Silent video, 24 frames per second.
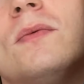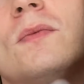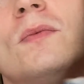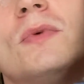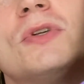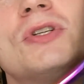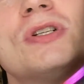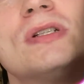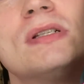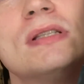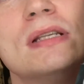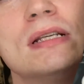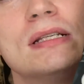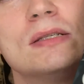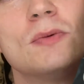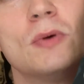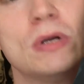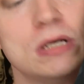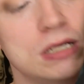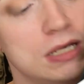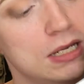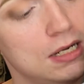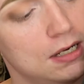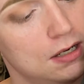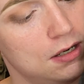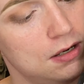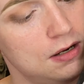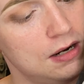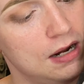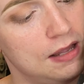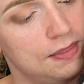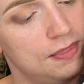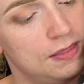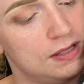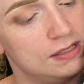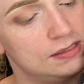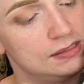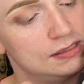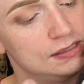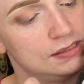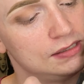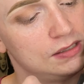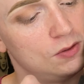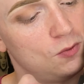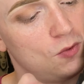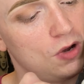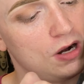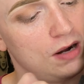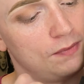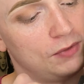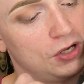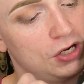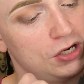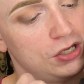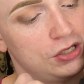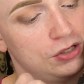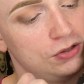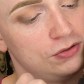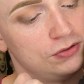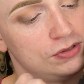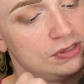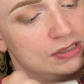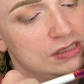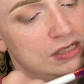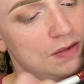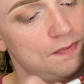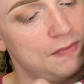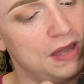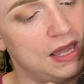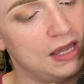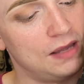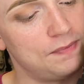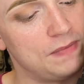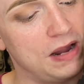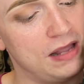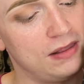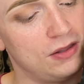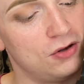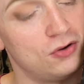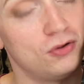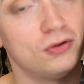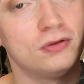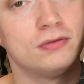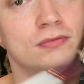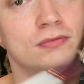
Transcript: which is this one here, and this is the one I'm going to use to make my little